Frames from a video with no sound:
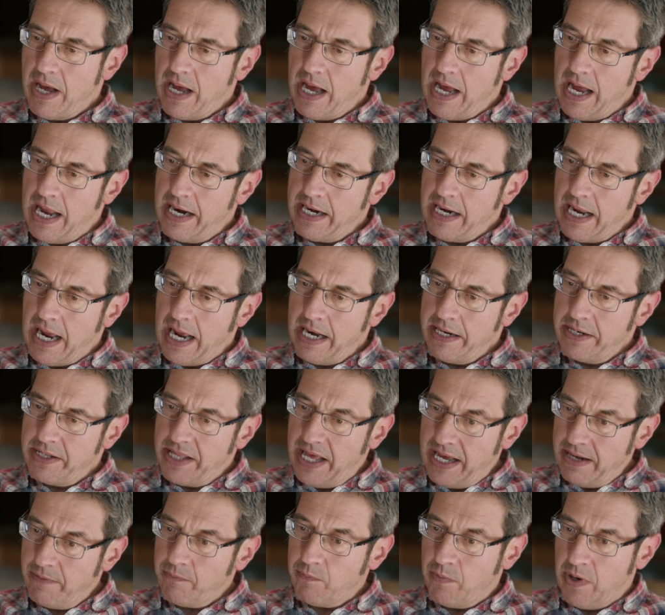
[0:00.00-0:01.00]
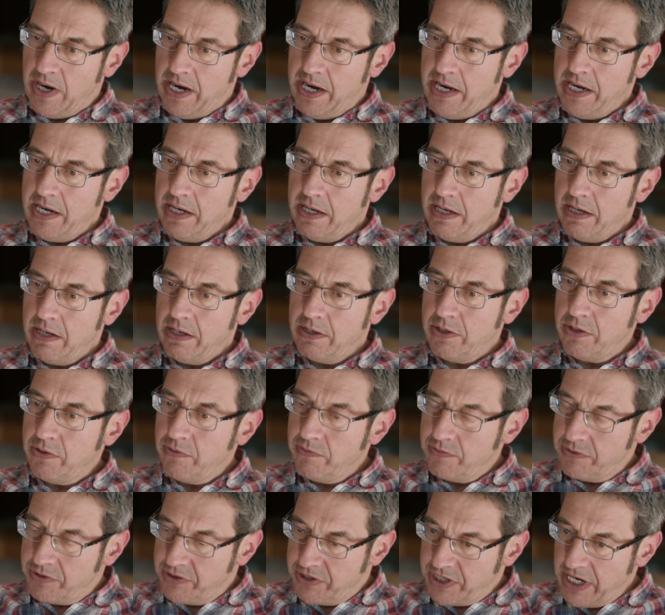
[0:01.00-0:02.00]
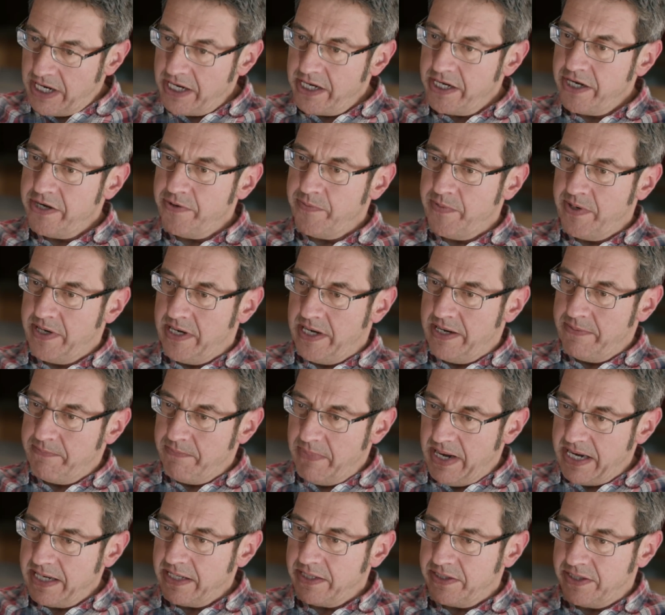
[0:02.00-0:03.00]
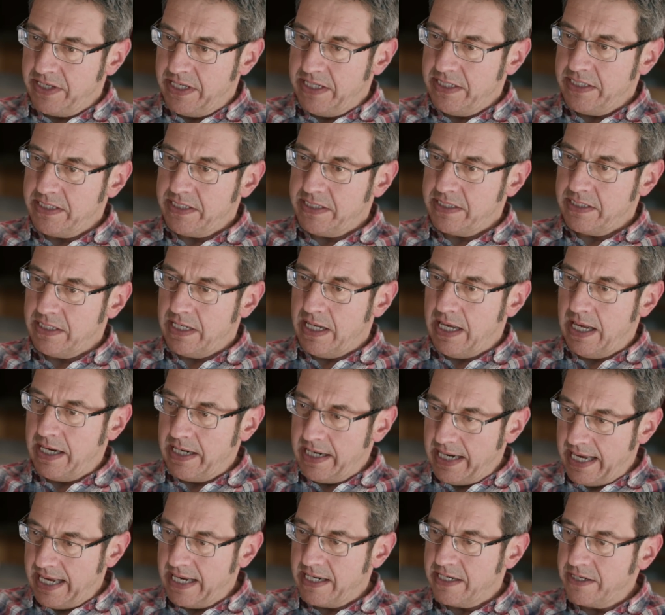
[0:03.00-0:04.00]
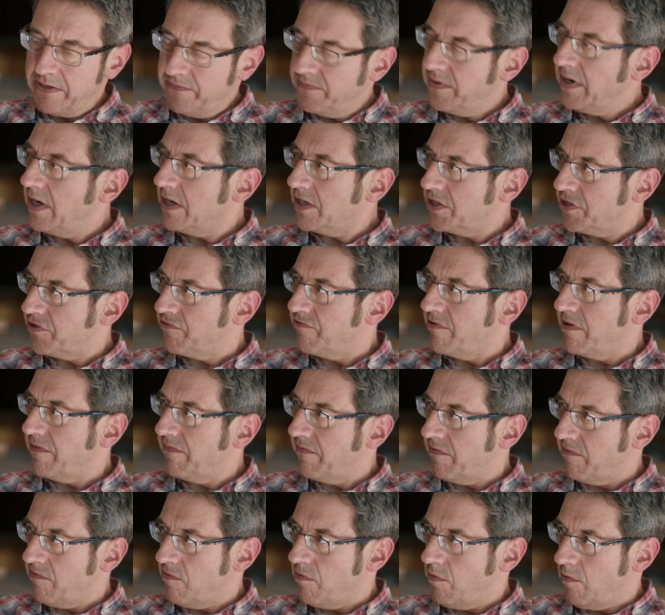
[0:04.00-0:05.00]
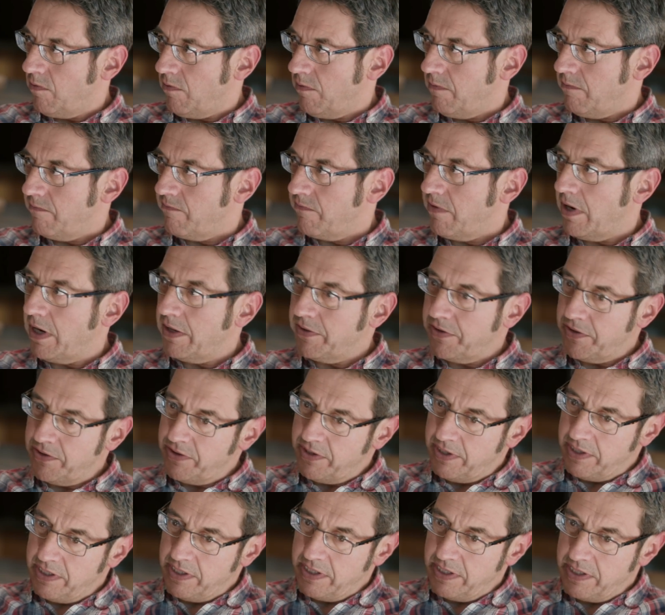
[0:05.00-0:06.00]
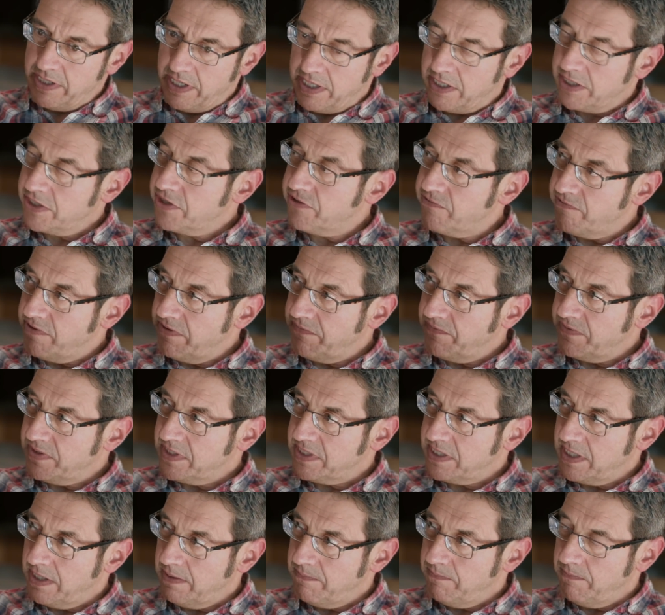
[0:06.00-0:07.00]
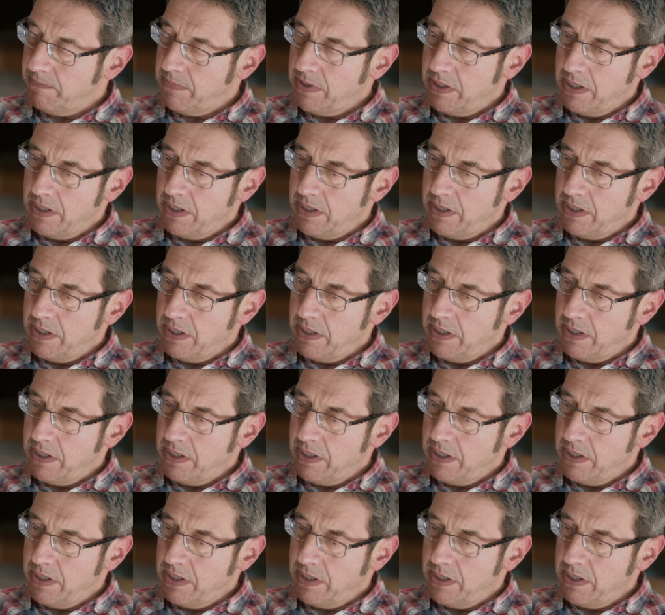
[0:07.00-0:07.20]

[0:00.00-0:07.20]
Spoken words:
And that way you genuinely make this a land of luxury for all, rather than luxury for some.